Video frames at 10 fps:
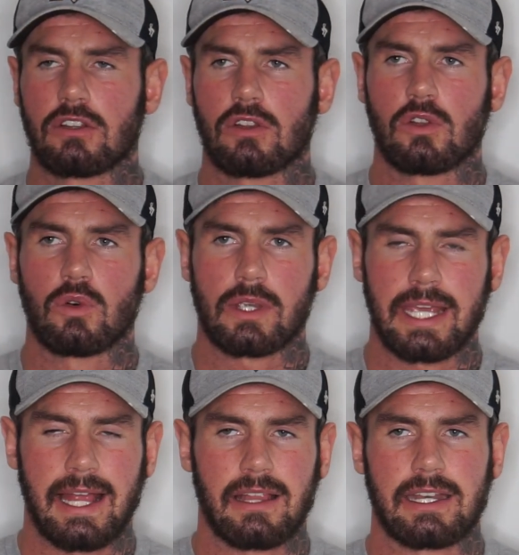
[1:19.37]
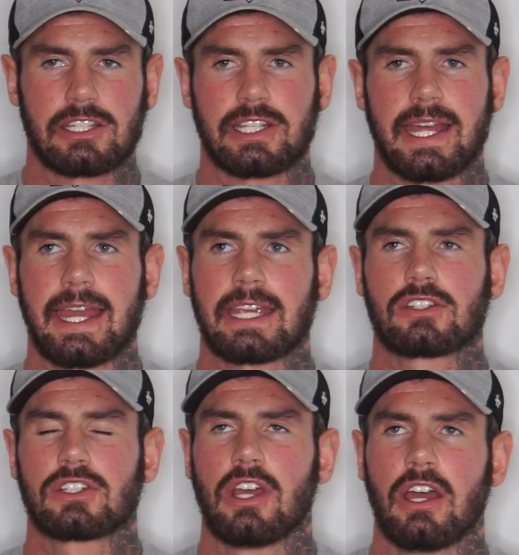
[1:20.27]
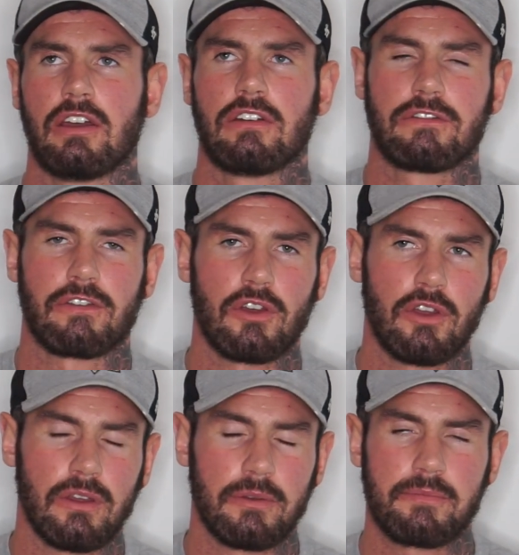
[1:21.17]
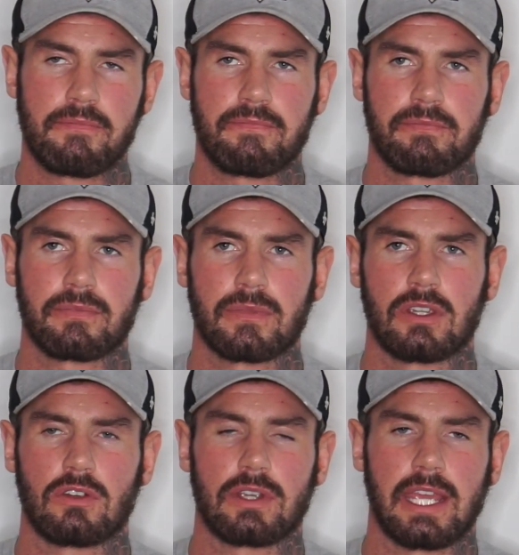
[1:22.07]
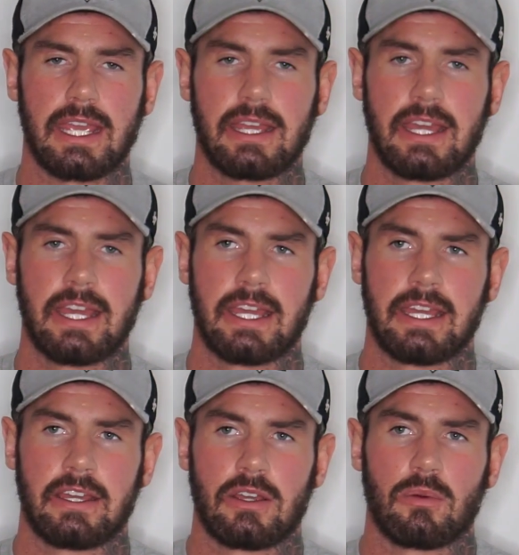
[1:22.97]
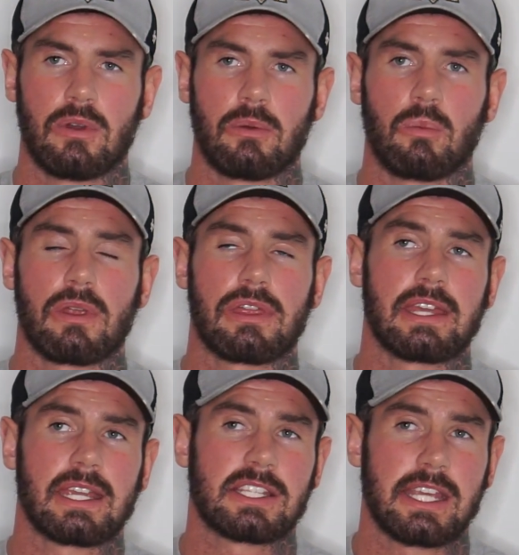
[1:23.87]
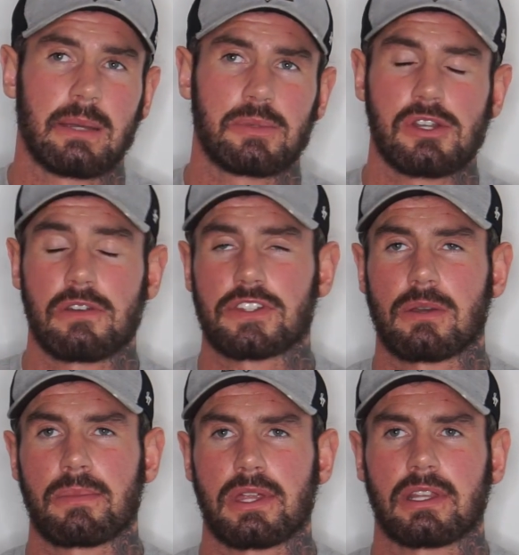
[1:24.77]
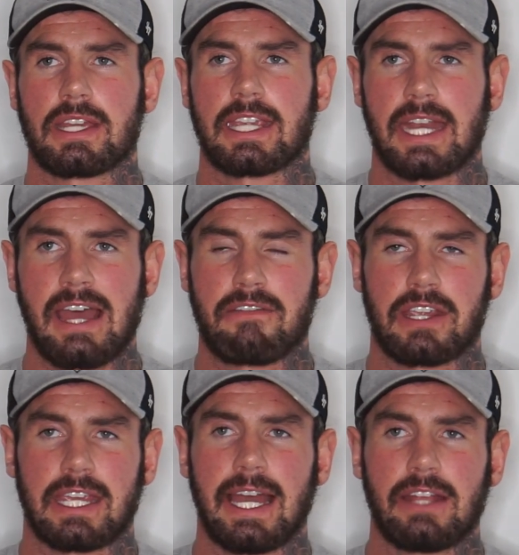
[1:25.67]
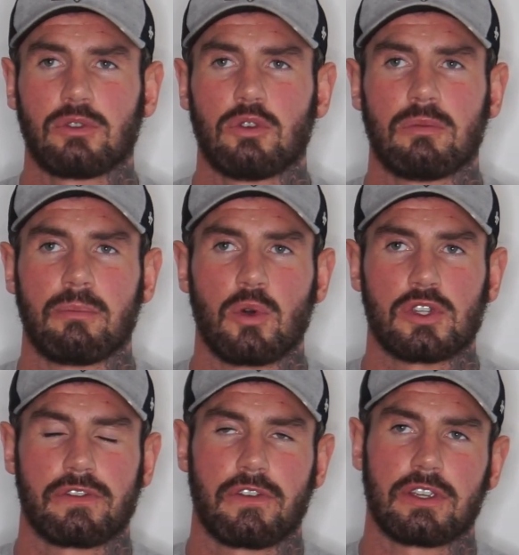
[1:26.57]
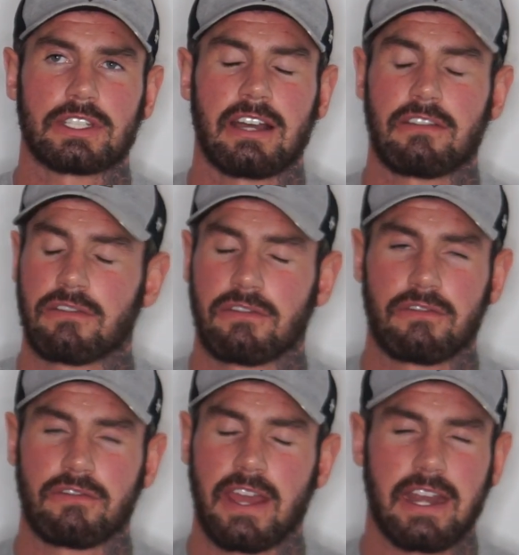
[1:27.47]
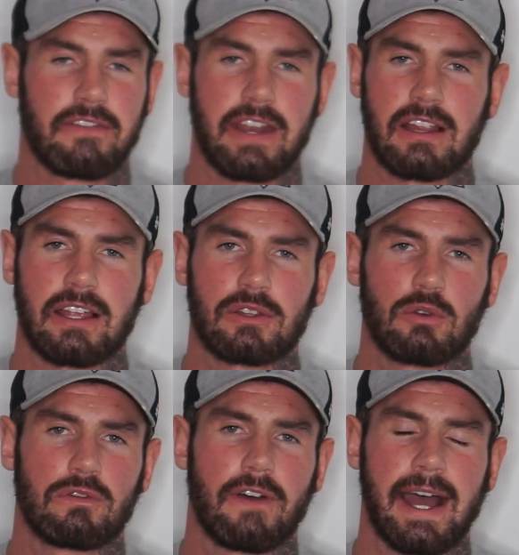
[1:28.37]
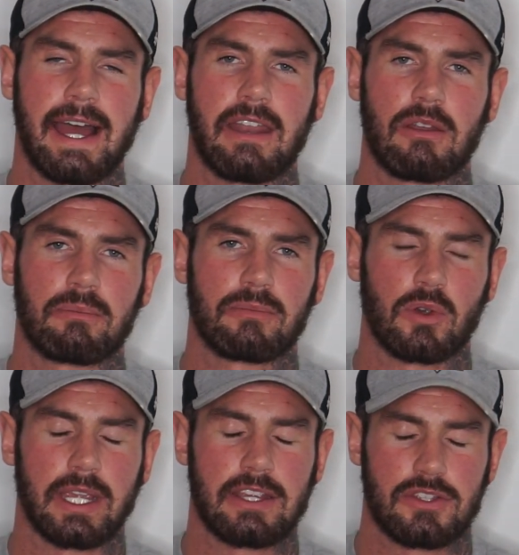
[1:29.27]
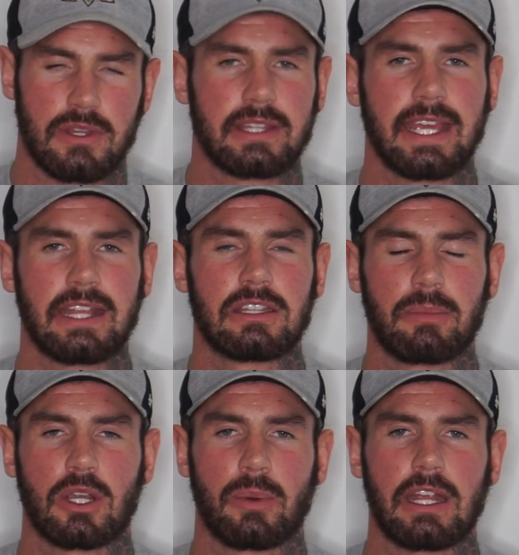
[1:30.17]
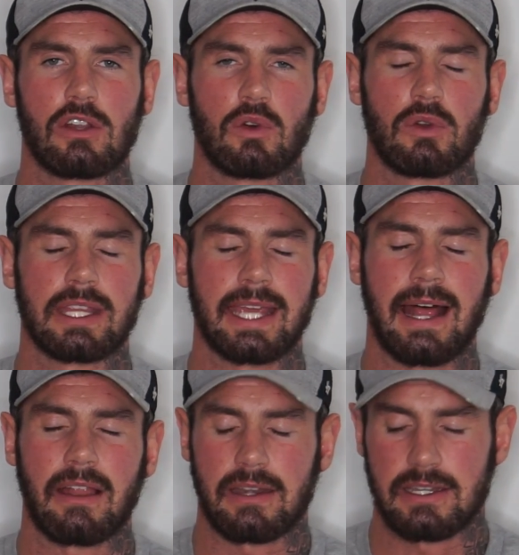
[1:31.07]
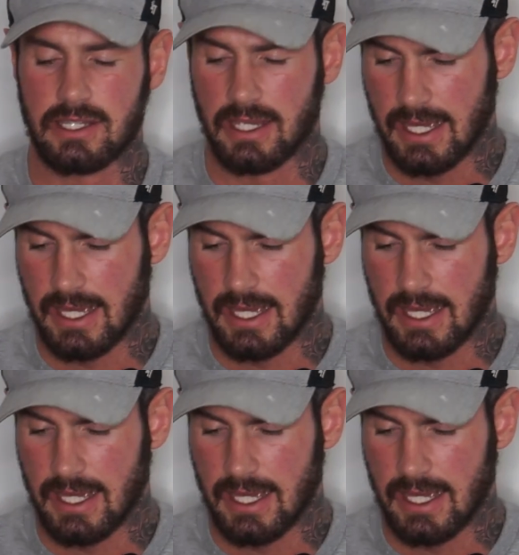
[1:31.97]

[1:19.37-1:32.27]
low calorie snacks, fruit. Okay, with the exception of something like an avocado, most fruits have very little fat in them. Okay, so they tend to be quite low in calories.